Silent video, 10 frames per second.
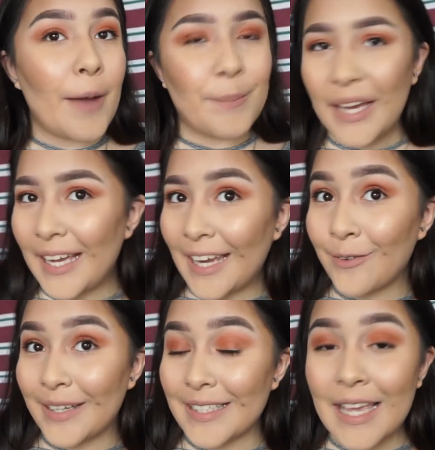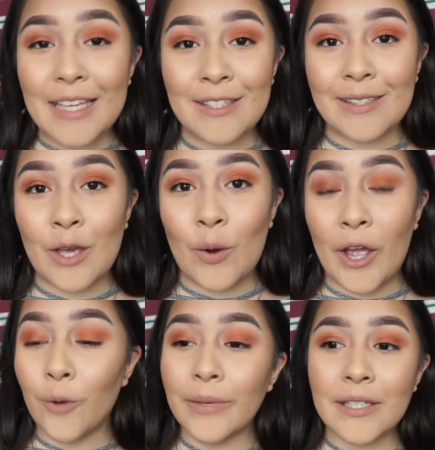But anyways, so I
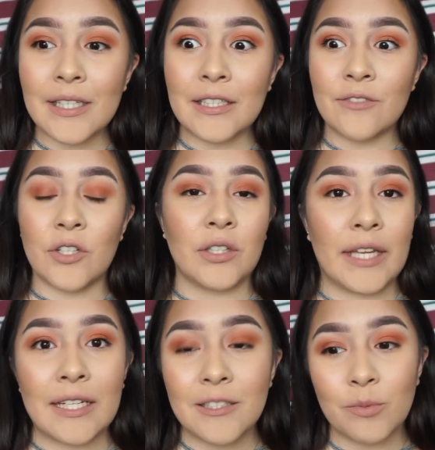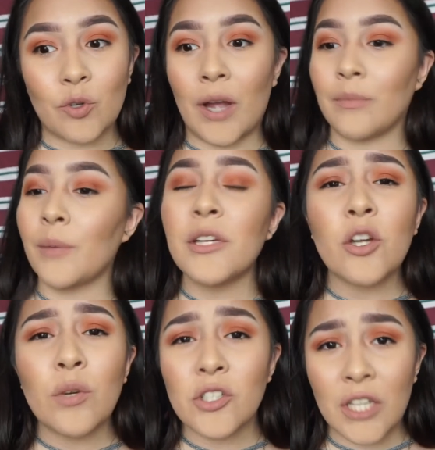hope you guys like this video. Like and subscribe. Let me
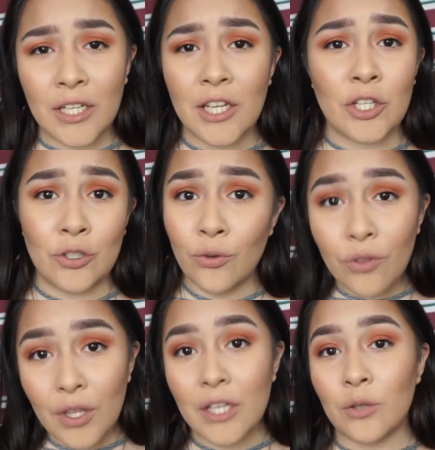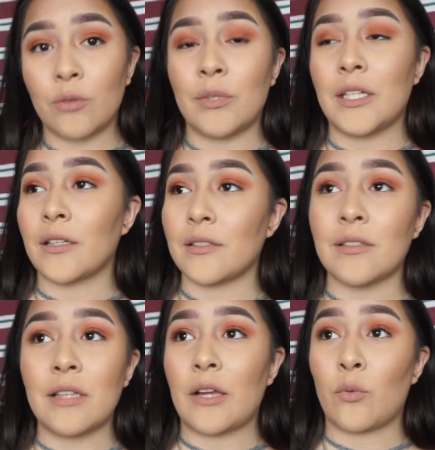know what shade you think you would be, because
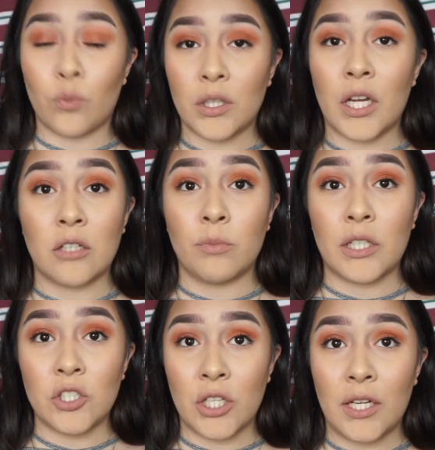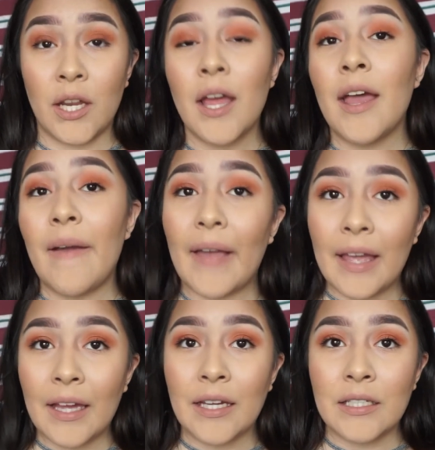it's like really hard to pick a shade.
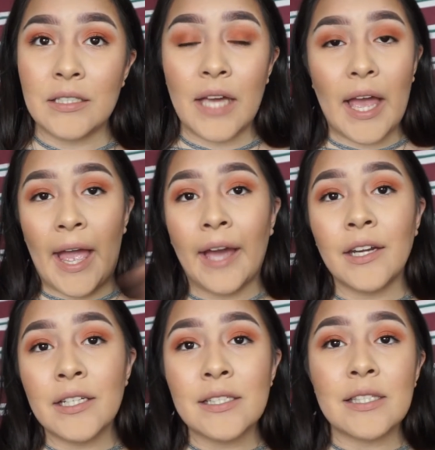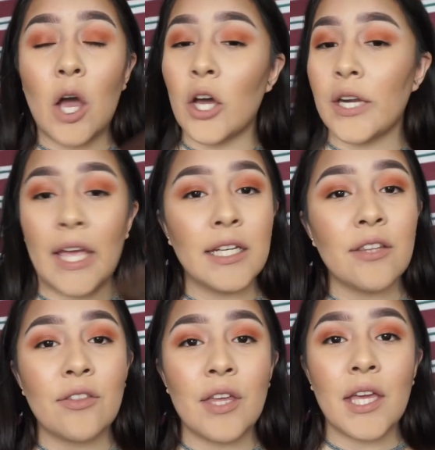And add us on
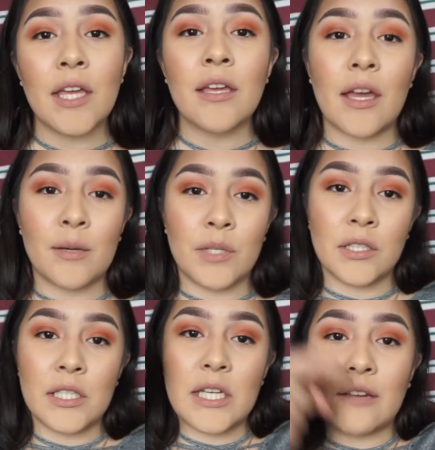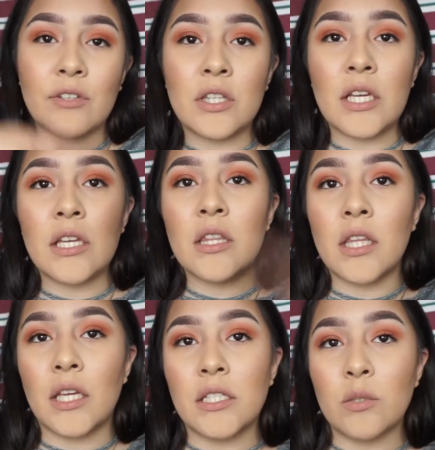anything, and I'm gonna link everything
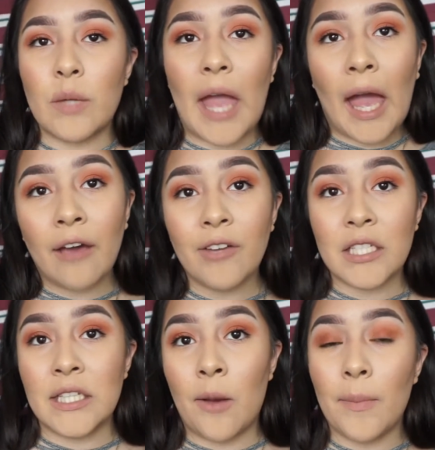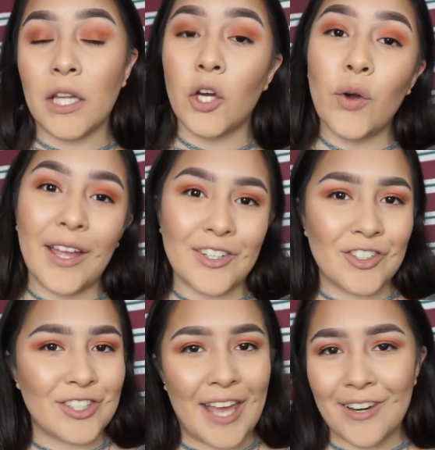that we have down below, and
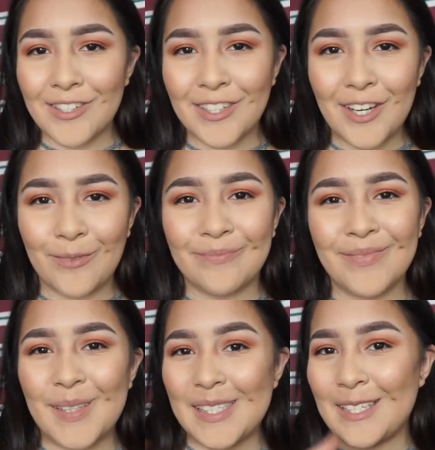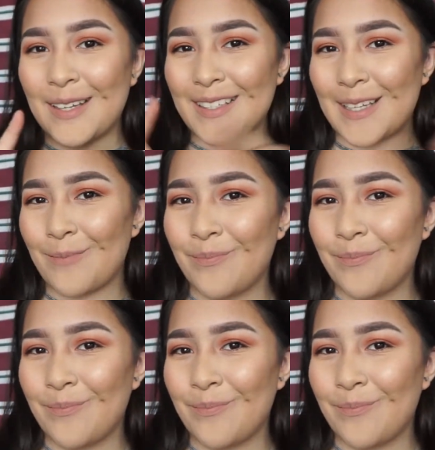just add us on there. See you next time.